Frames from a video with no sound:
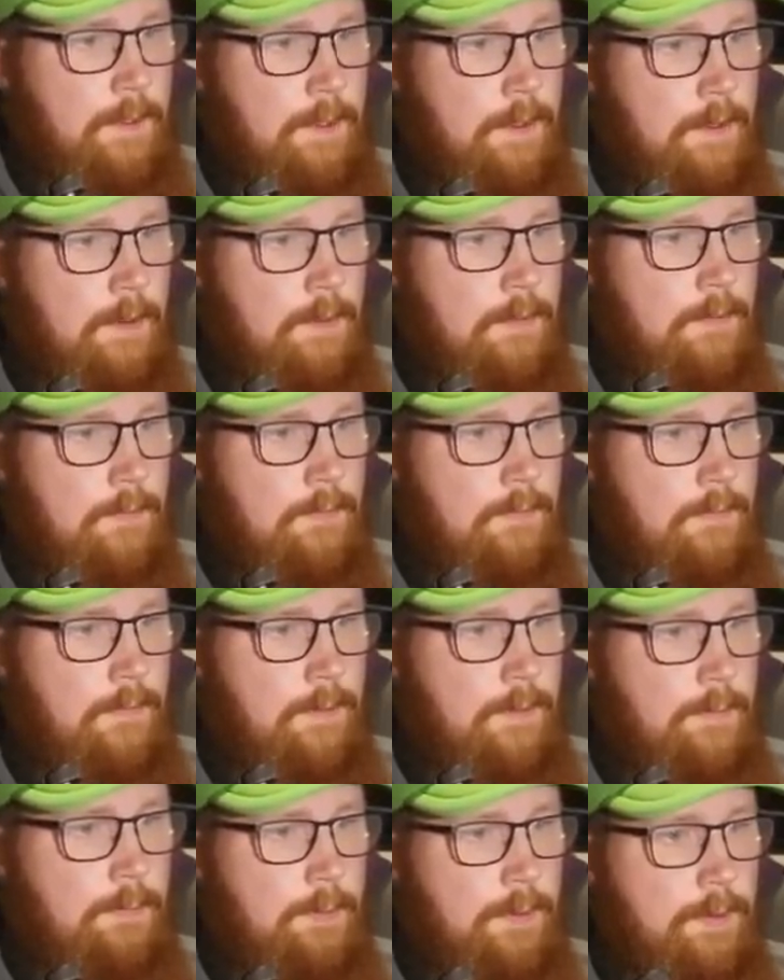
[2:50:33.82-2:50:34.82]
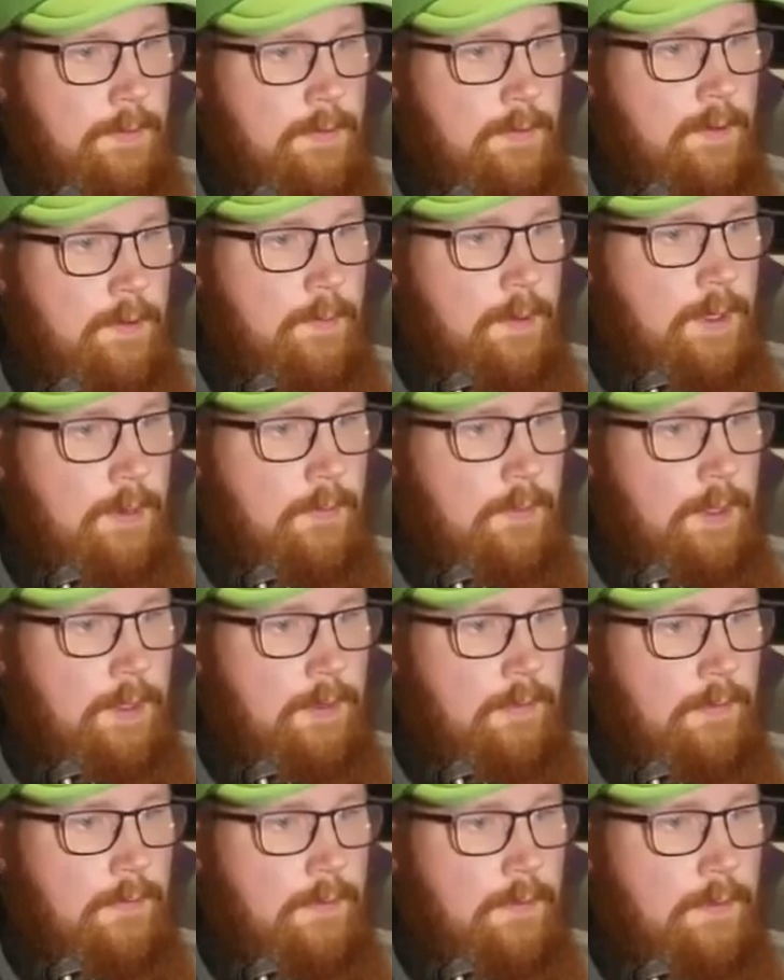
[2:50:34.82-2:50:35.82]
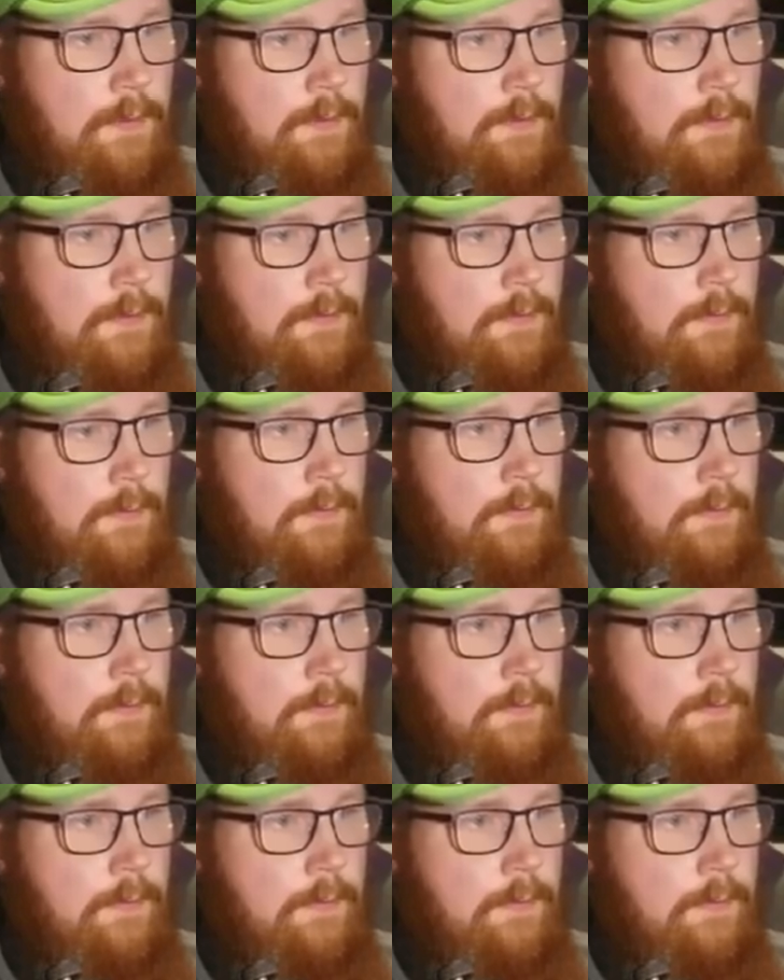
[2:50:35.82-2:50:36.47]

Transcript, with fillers: Oh, it blows you away really far, too.